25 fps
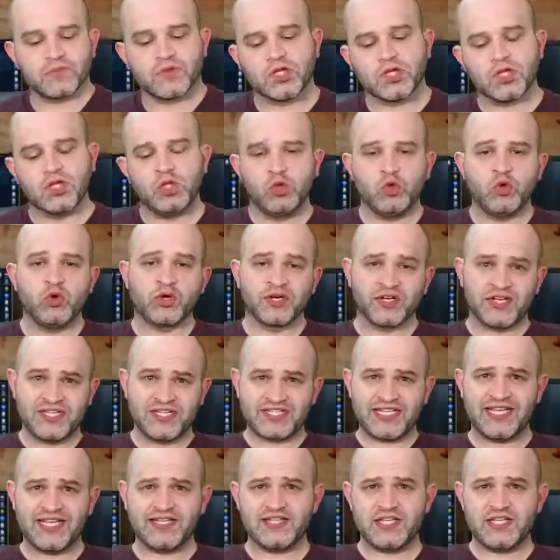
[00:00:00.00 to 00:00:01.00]
You're going to
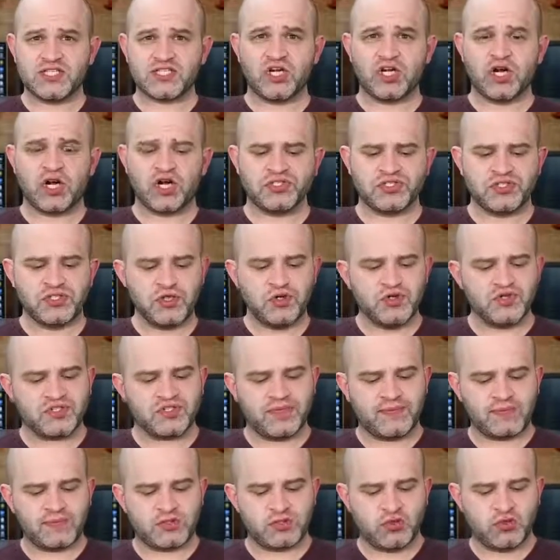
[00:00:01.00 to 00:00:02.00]
take these cards and use
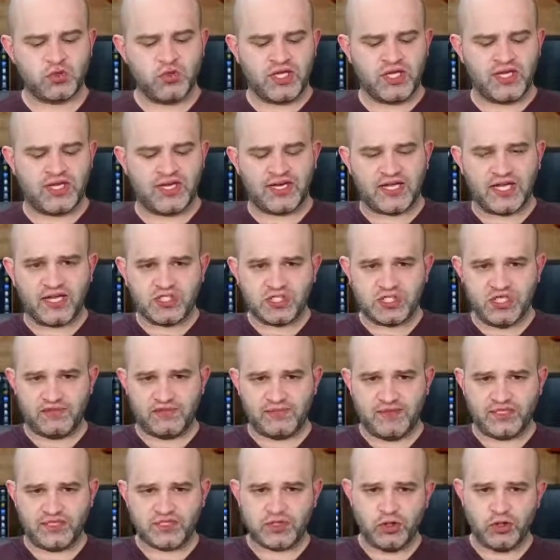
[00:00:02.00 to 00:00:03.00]
them to get
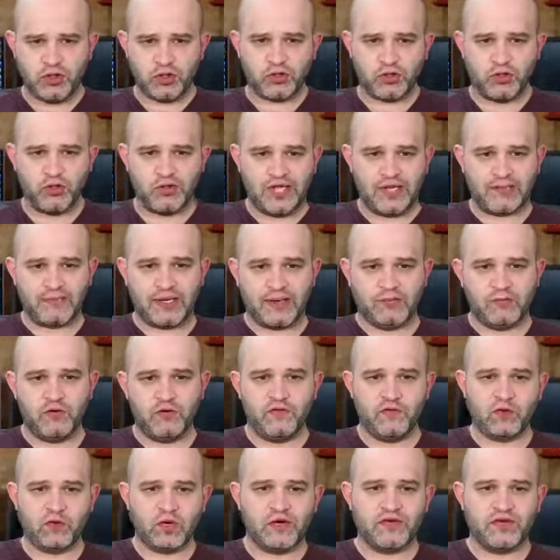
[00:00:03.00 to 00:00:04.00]
achievements, and you're going to do that by
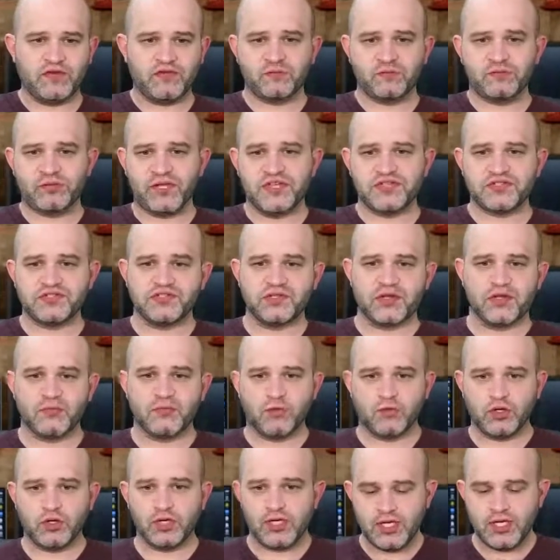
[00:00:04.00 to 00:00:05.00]
moving around different places on the
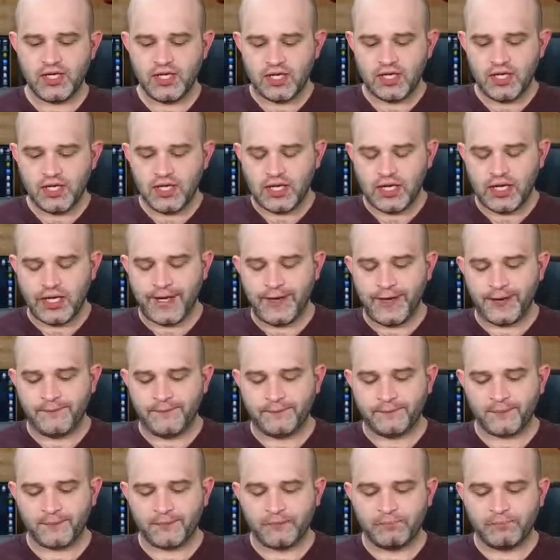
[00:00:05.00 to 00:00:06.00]
board.
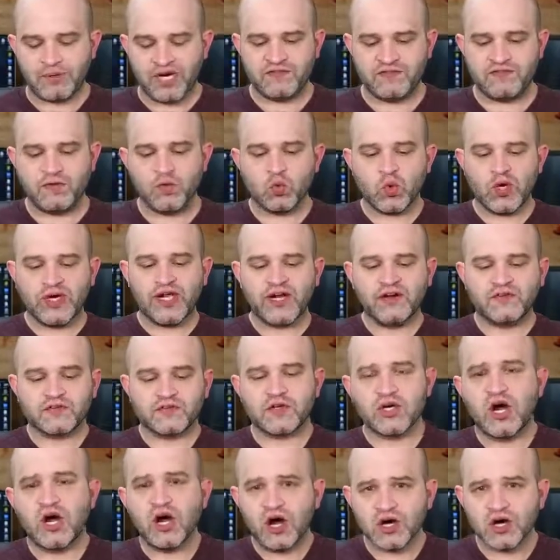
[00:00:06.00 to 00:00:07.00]
But if you run out of
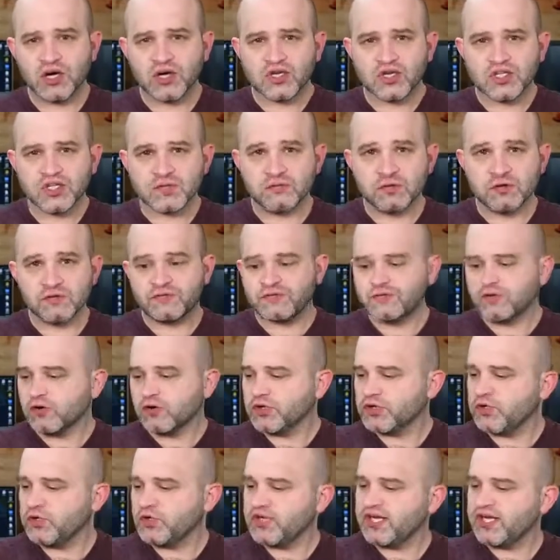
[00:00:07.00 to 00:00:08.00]
cards before
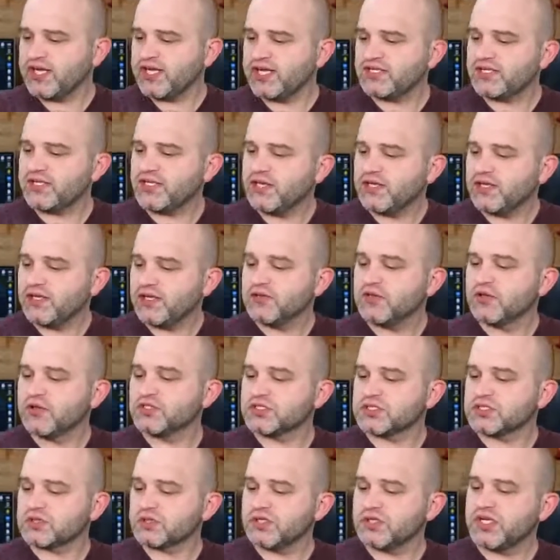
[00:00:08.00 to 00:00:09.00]
you get those
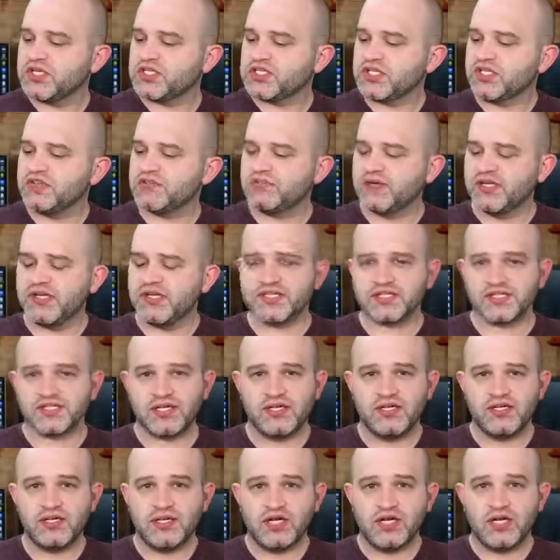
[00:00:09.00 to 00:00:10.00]
3 achievements,
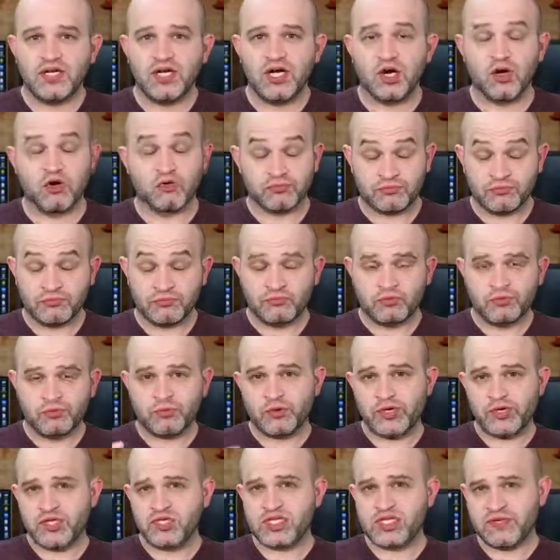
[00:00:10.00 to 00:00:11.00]
or
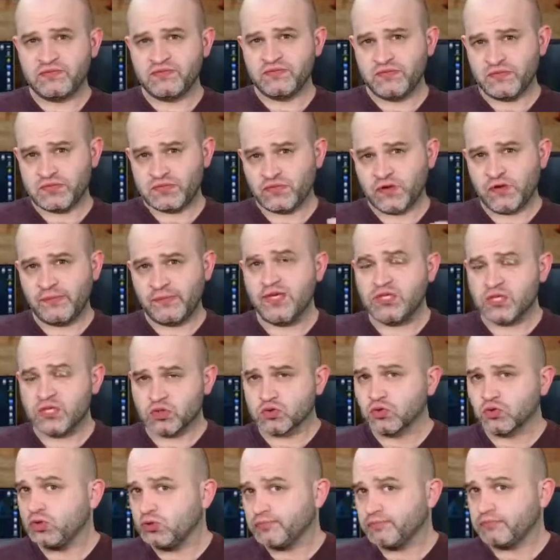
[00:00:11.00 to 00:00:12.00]
3 achievements from each
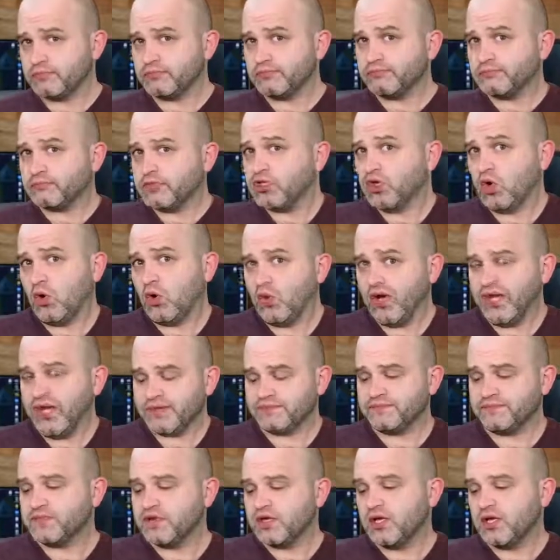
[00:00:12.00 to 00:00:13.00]
group, you don't win.
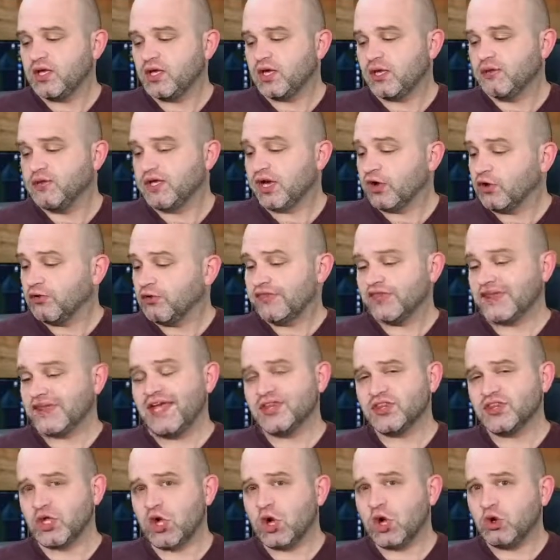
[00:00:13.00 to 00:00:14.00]
Not only
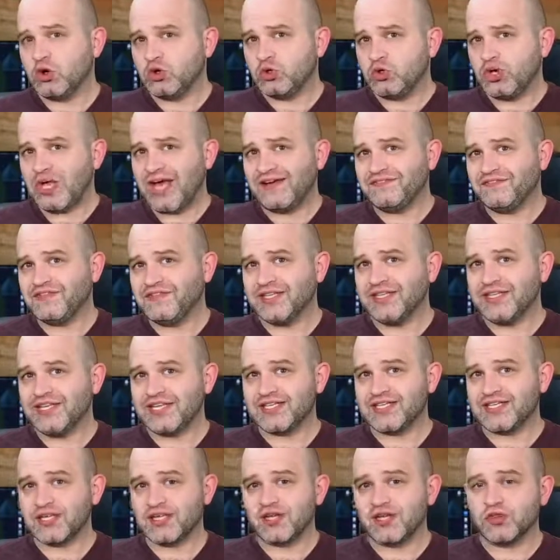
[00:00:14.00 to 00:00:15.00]
that, though, you have to get
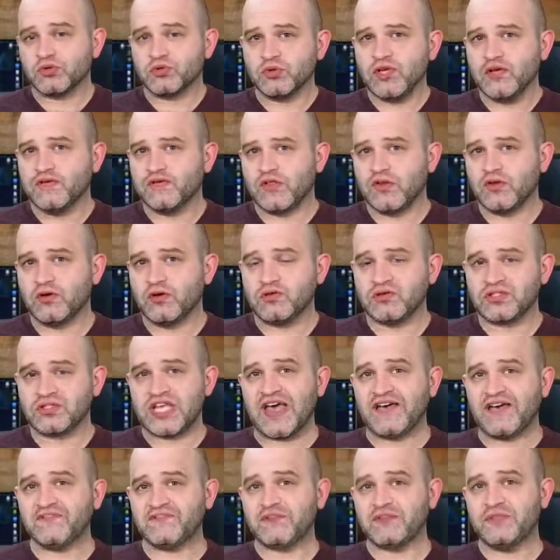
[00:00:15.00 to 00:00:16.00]
3 of those
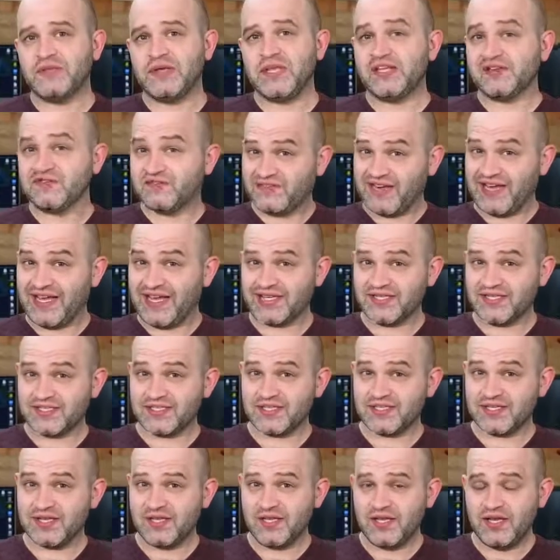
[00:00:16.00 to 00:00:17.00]
have to be
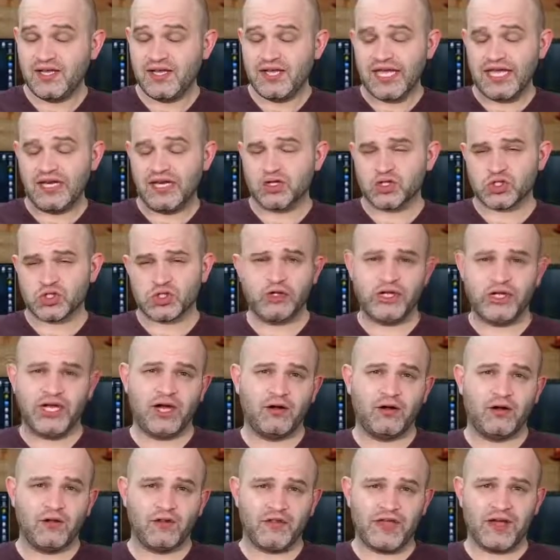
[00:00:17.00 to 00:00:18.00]
advanced, and I'll show you how
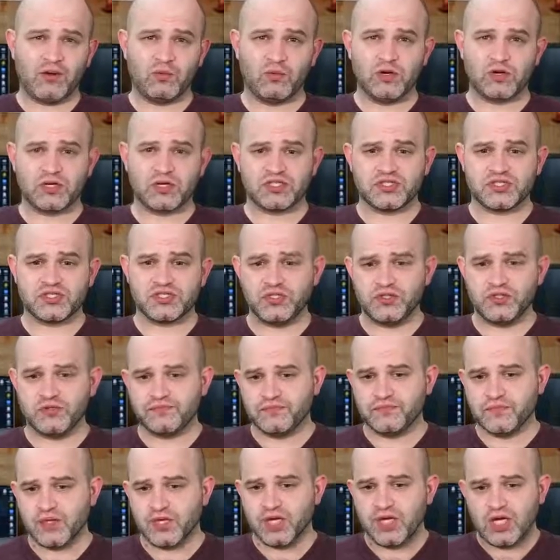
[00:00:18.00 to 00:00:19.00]
all that works too.
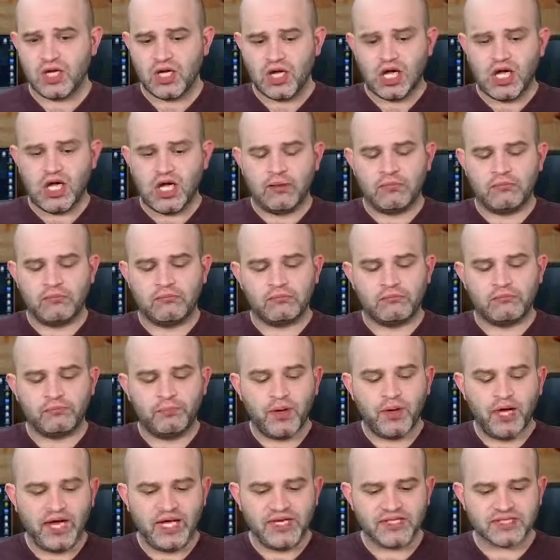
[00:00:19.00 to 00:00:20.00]

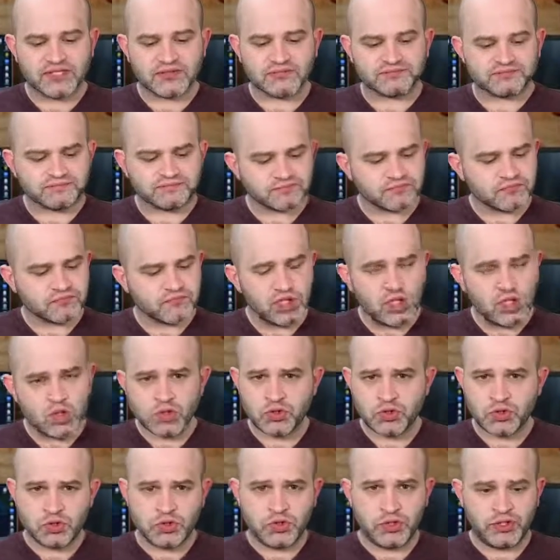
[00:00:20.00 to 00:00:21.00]
But here's
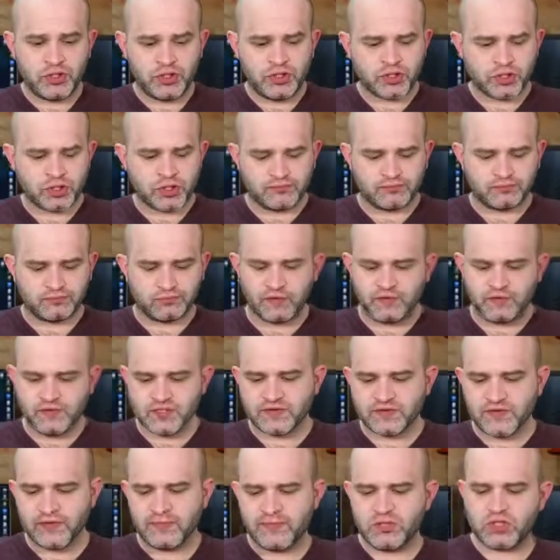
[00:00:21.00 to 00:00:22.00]
what you do on your turn. Well, first of
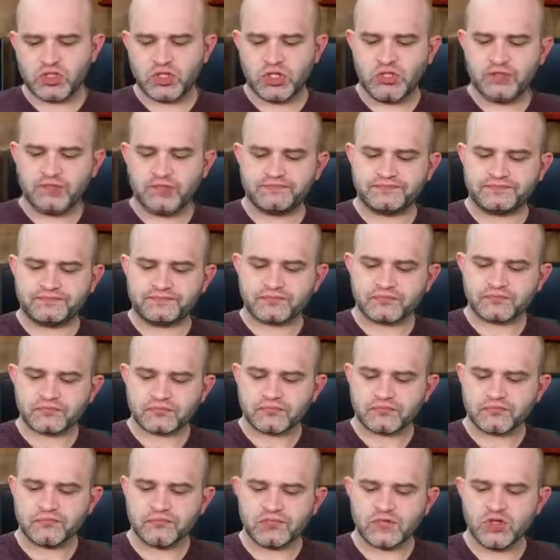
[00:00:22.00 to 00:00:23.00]
all, let me show you.
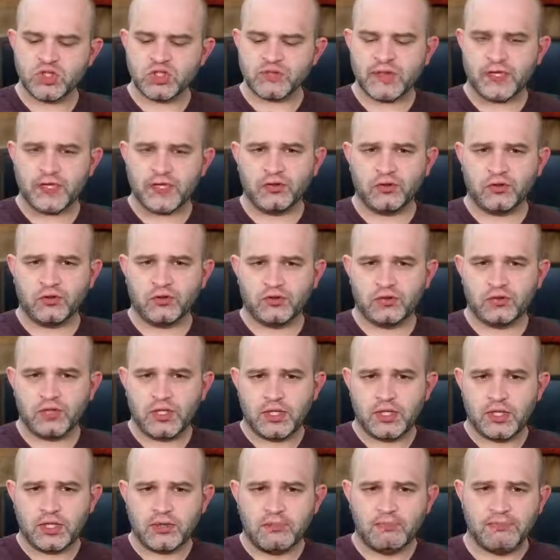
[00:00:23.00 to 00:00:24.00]
Here's my little
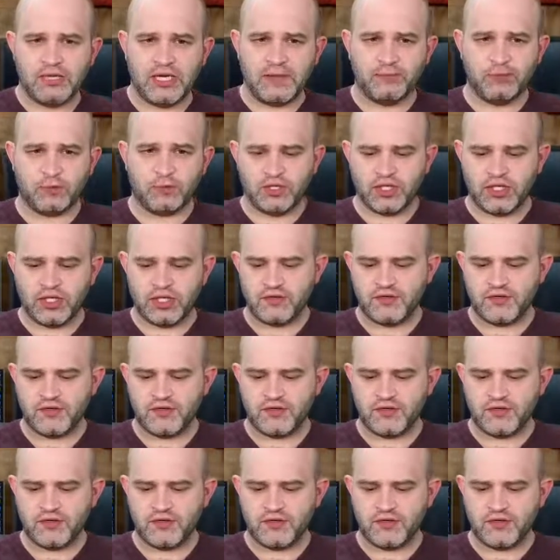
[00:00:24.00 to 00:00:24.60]
meeple here.